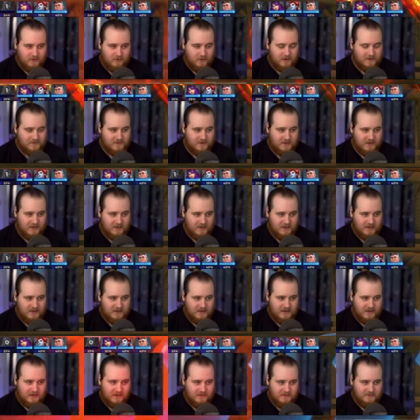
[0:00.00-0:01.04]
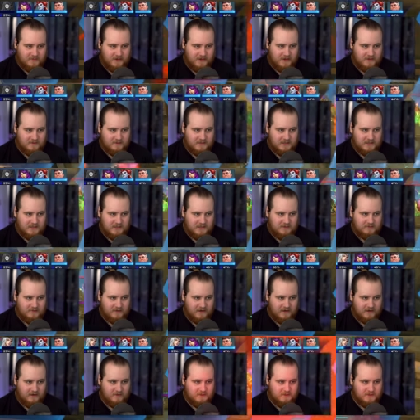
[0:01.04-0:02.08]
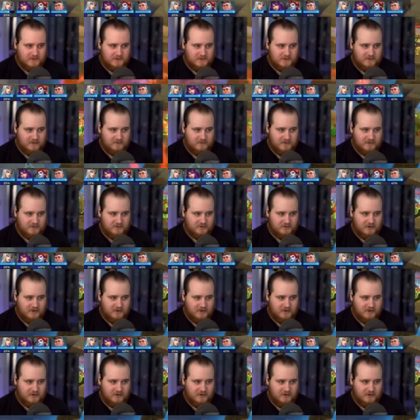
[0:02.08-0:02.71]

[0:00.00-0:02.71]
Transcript: 1, but yeah, nobody else is really going to cause us too much